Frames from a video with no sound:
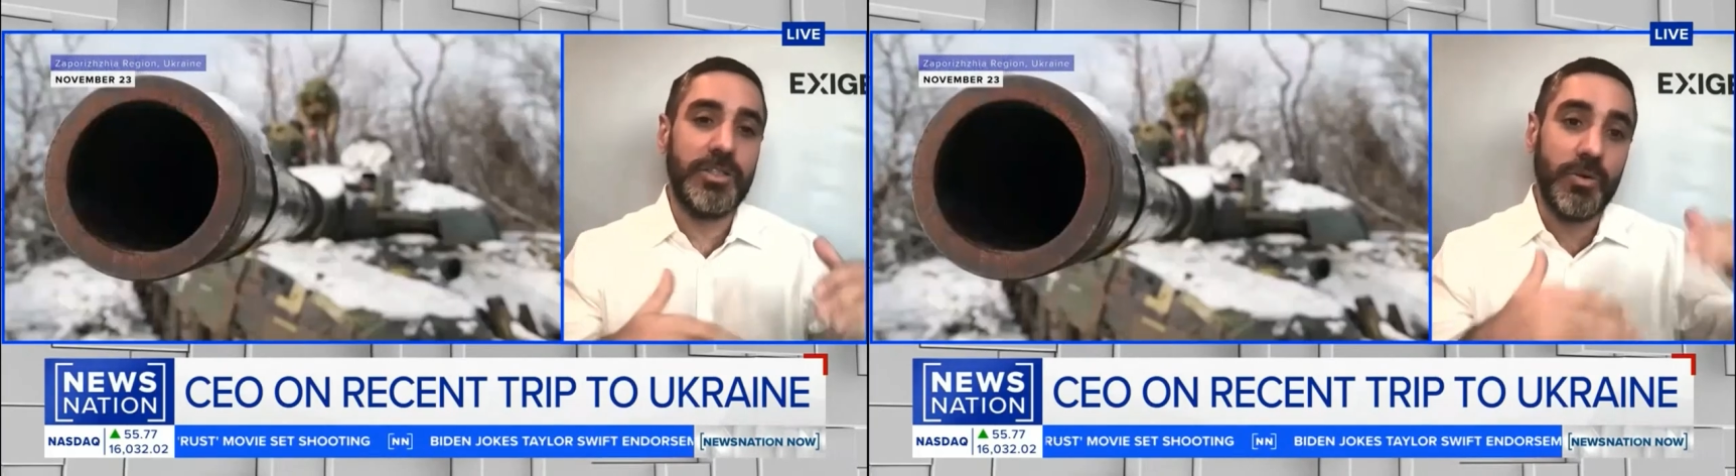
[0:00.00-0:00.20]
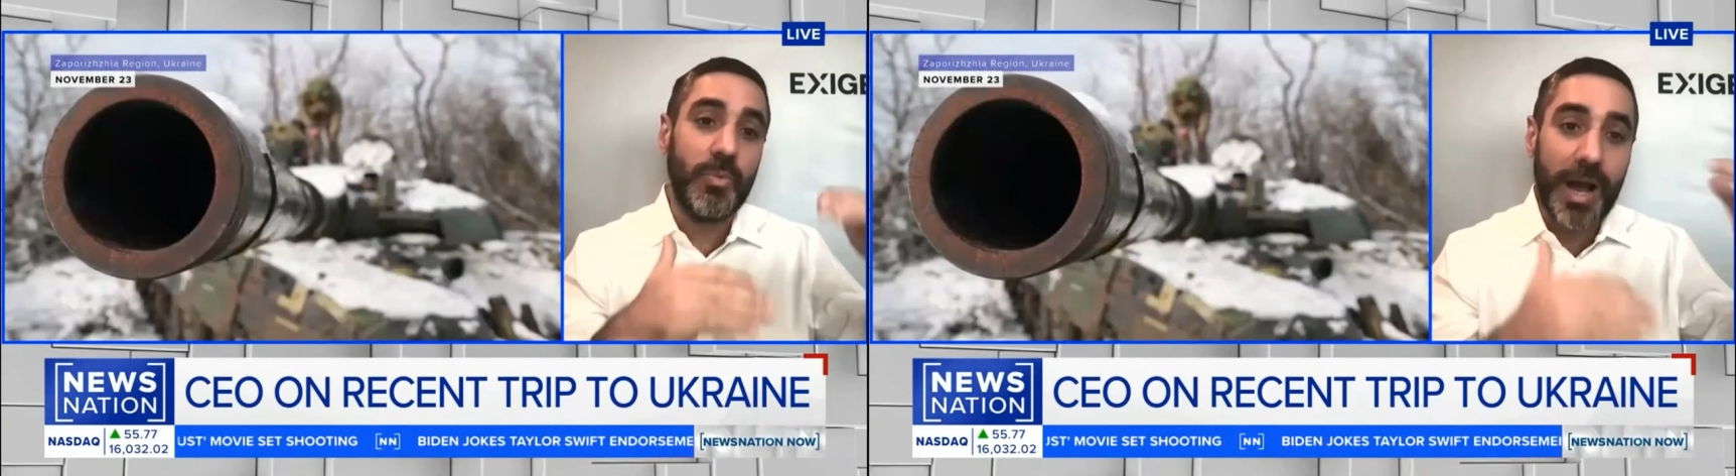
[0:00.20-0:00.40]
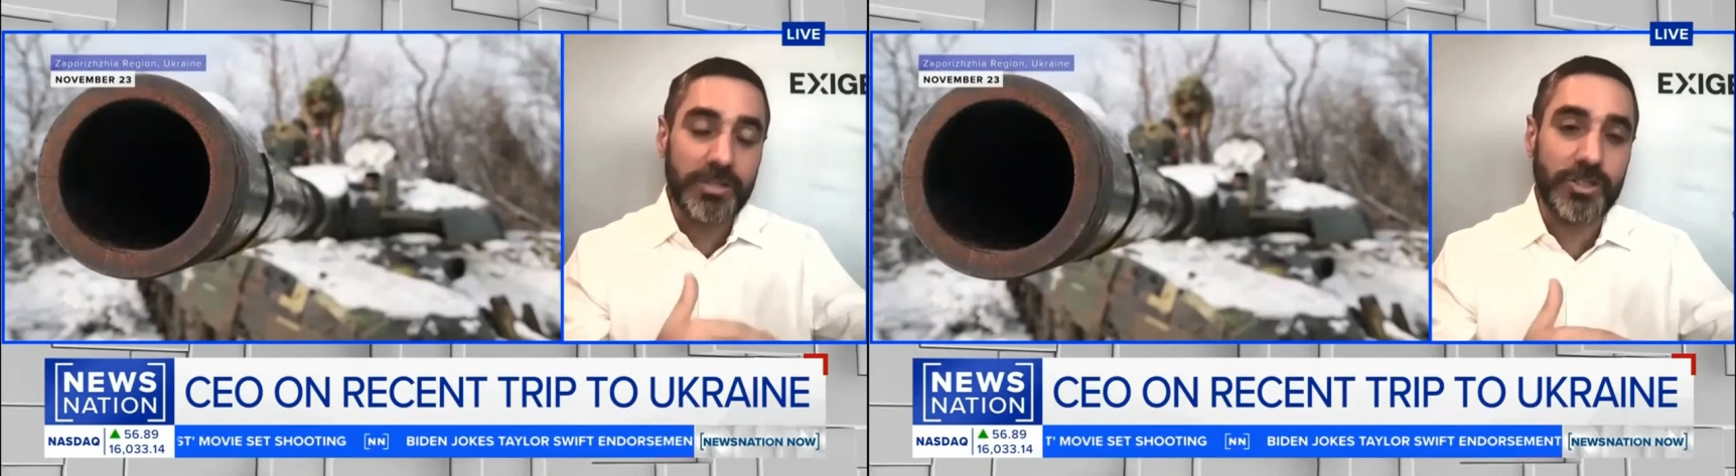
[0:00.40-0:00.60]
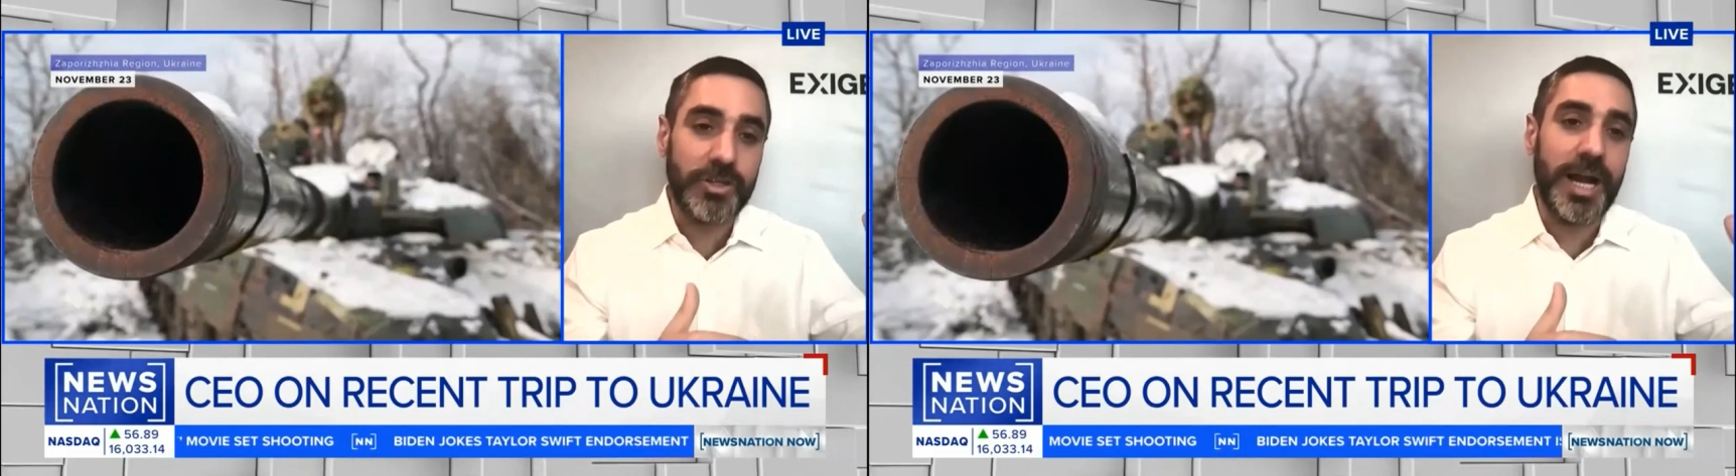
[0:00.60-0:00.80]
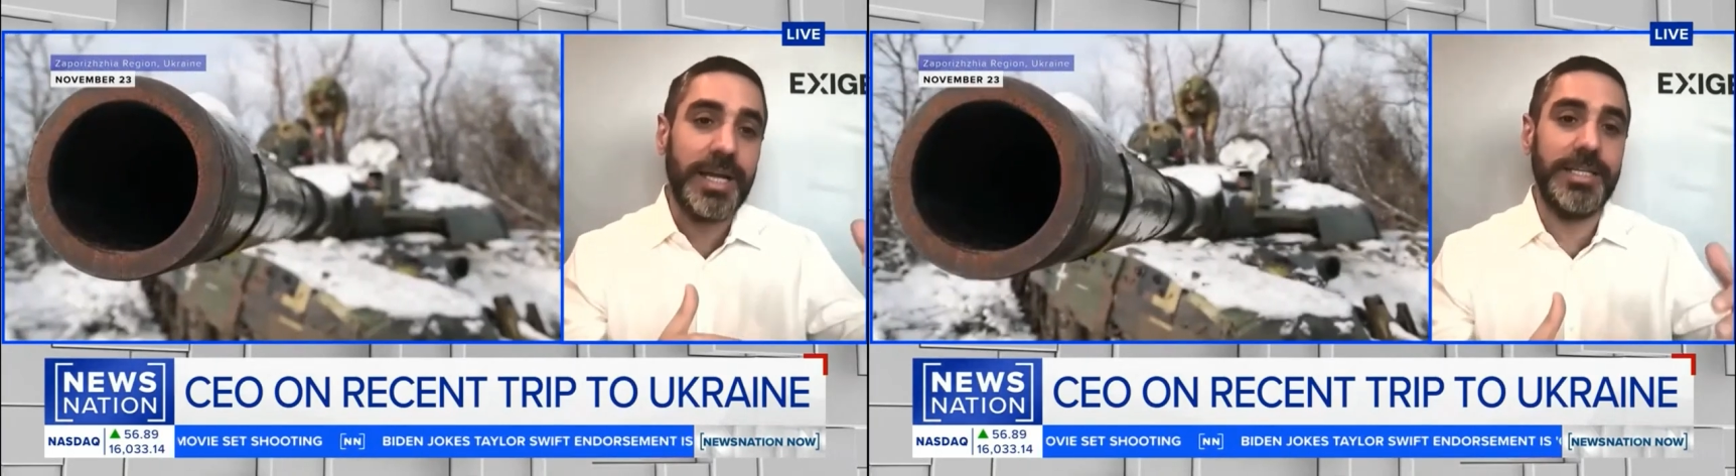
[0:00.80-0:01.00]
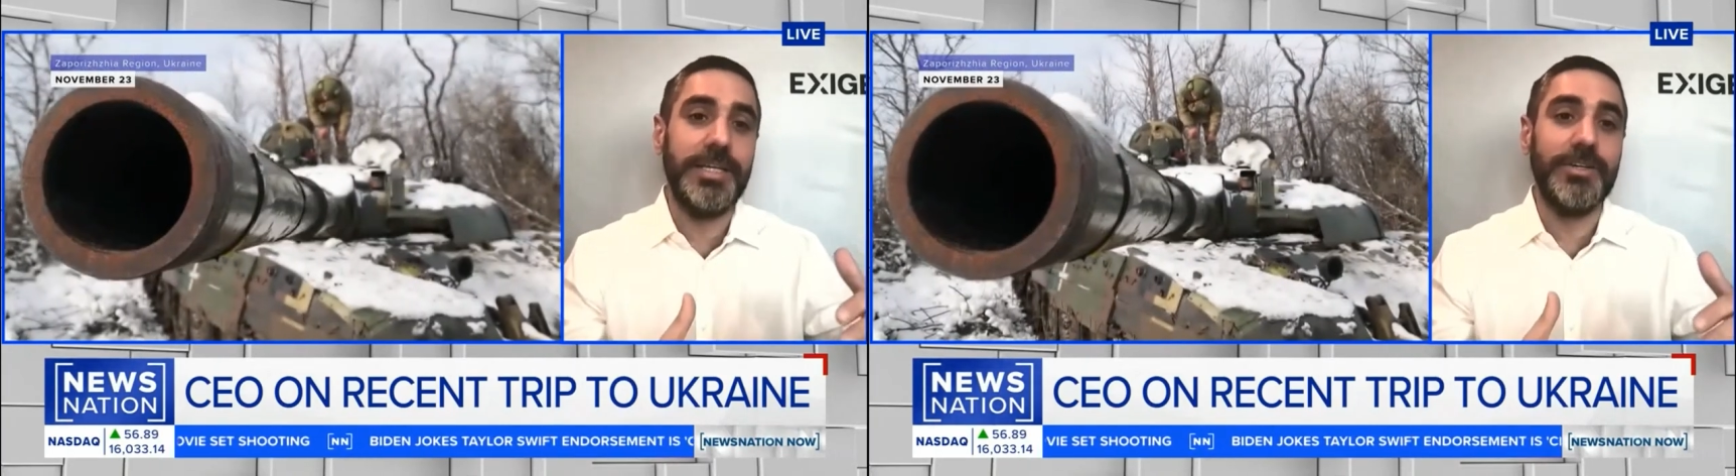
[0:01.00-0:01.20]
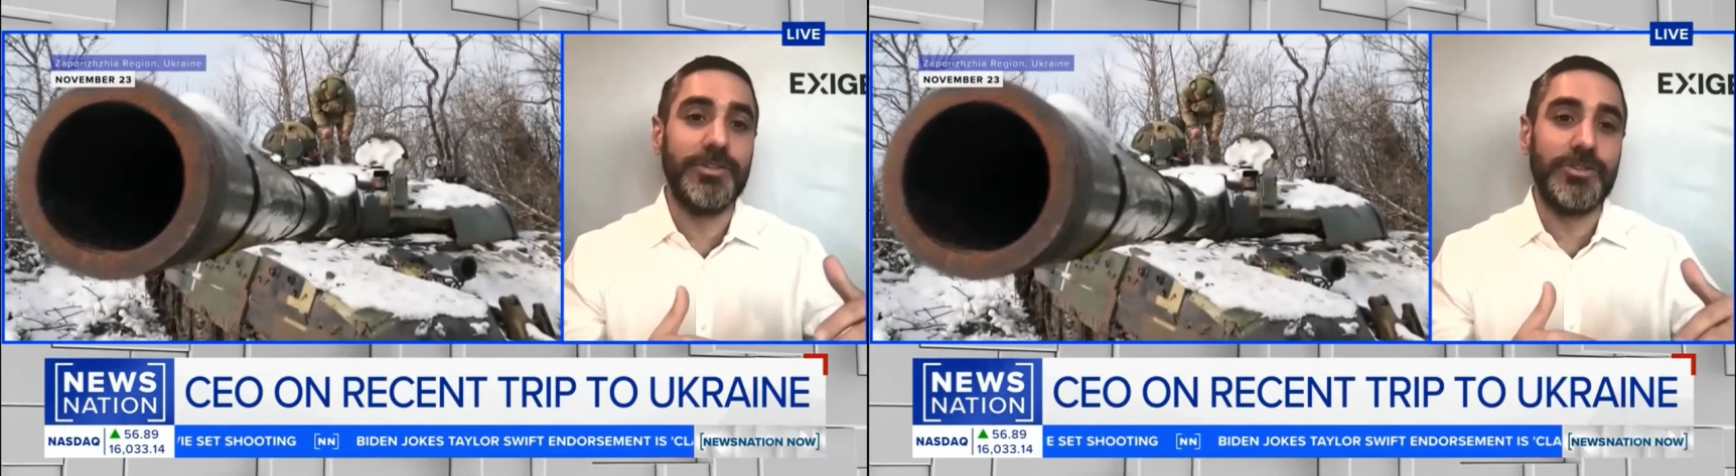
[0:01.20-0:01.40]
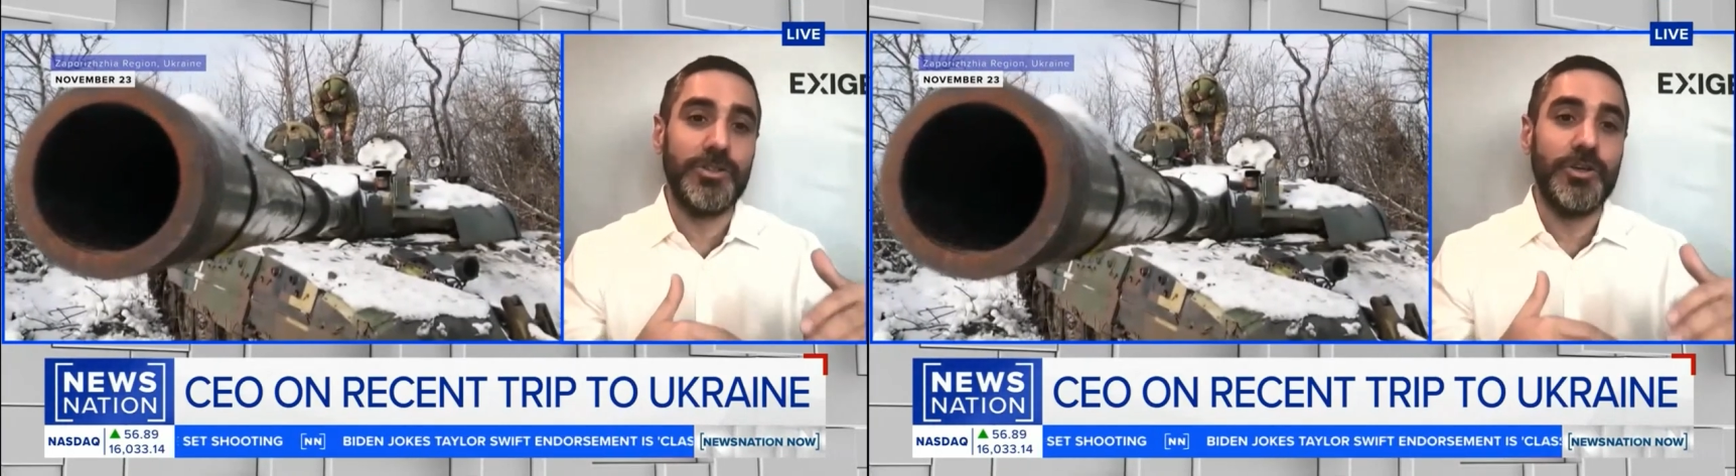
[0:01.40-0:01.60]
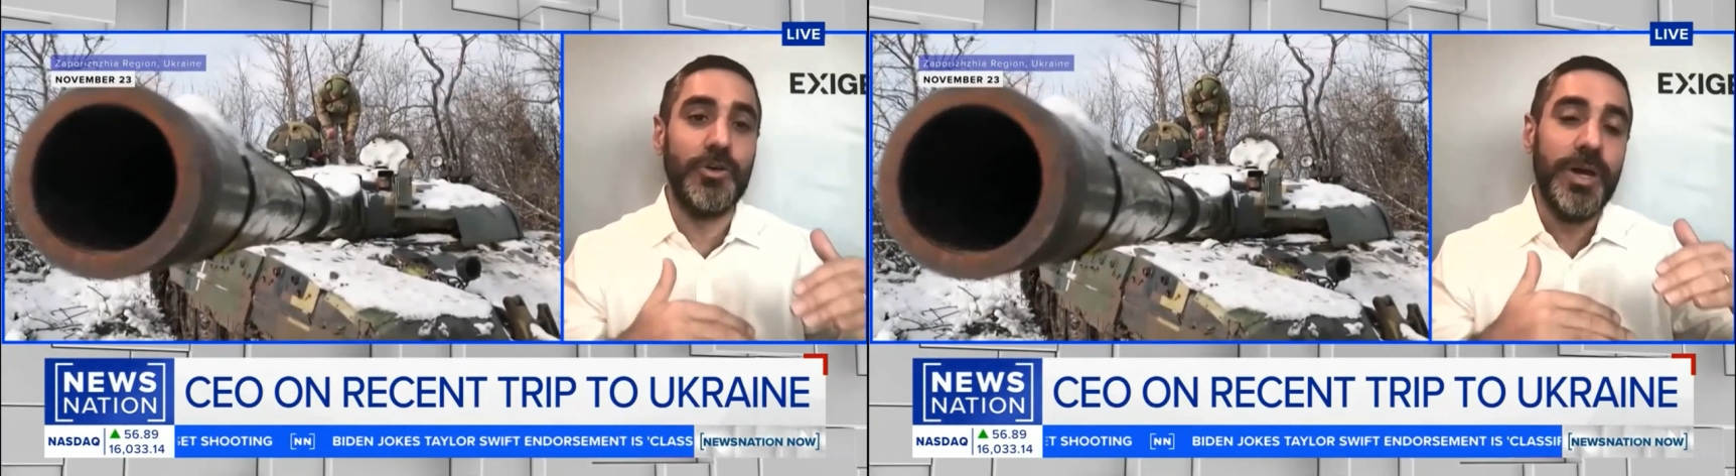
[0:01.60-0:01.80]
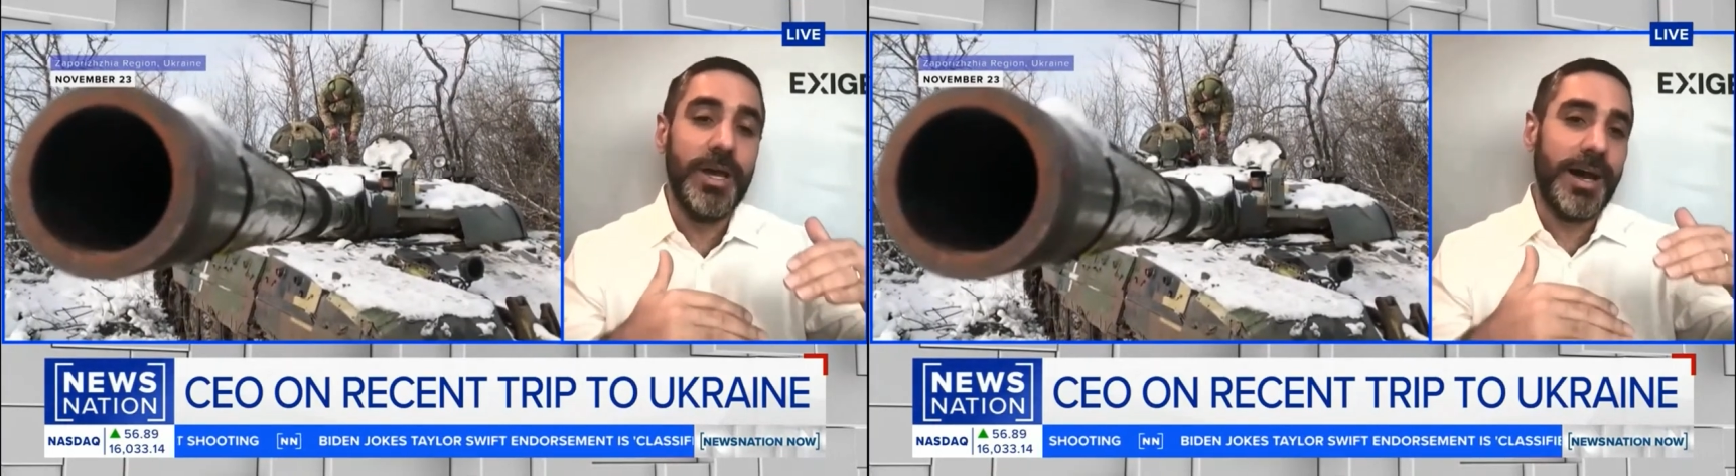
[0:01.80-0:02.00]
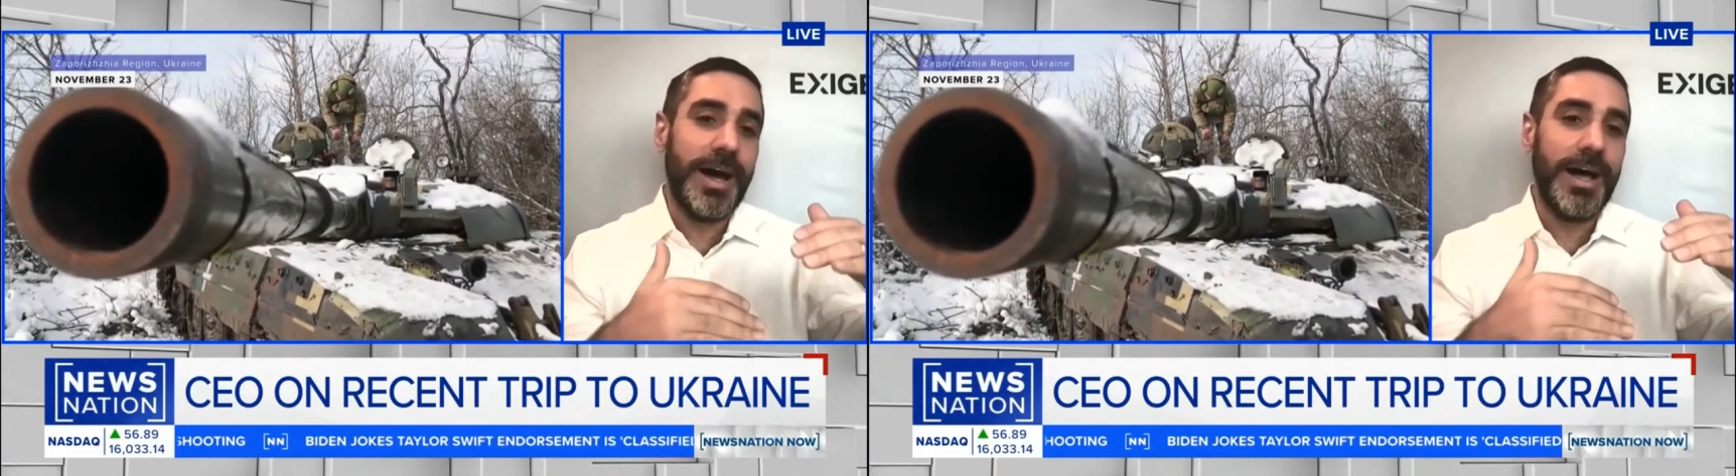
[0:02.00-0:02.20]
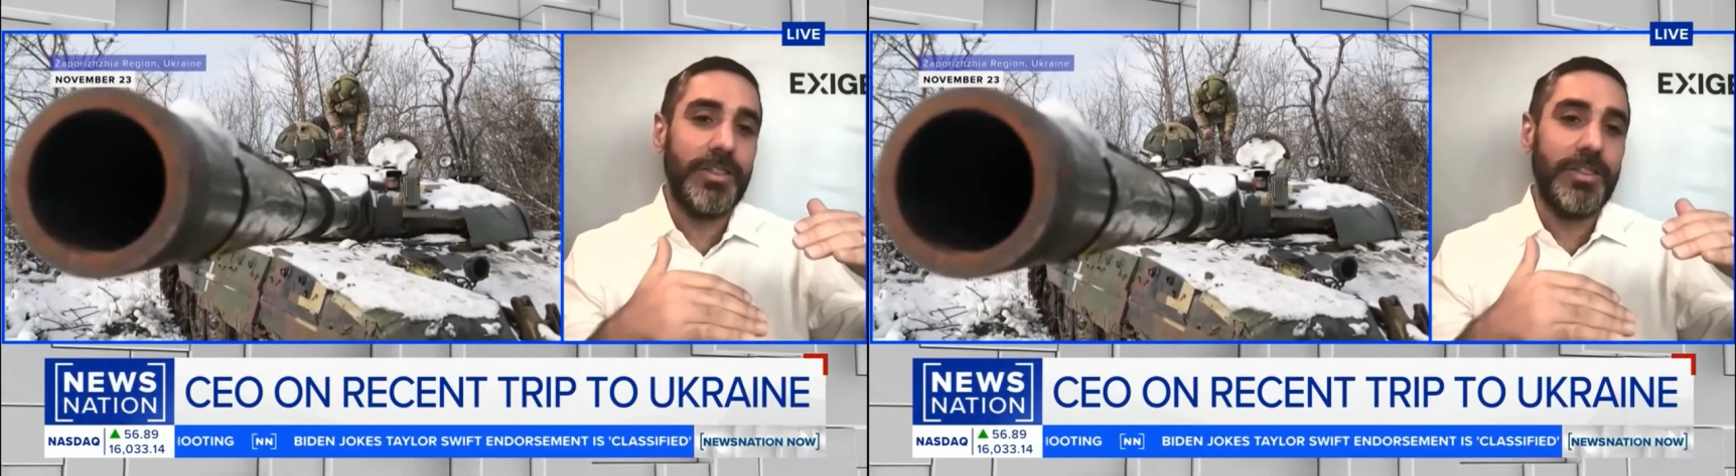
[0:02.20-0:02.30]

to Western ideals, to uh,